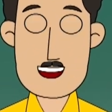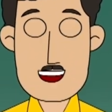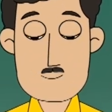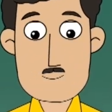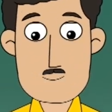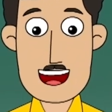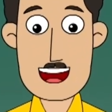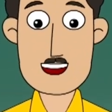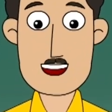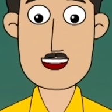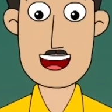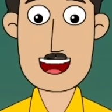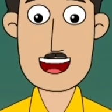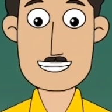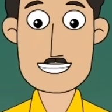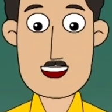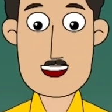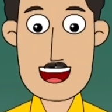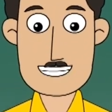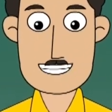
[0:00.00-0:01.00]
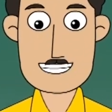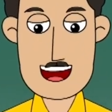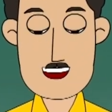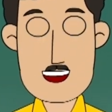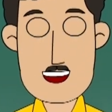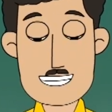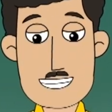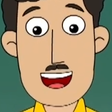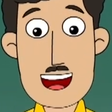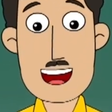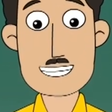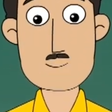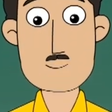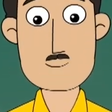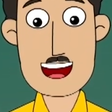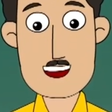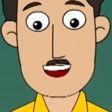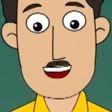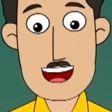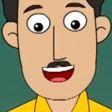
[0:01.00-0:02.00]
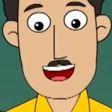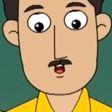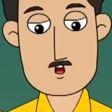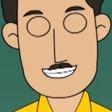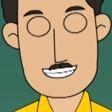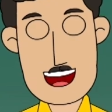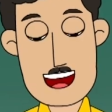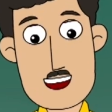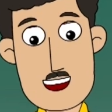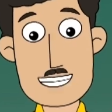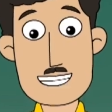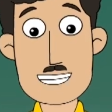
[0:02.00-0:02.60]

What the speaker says: Let us see how the chemicals are made.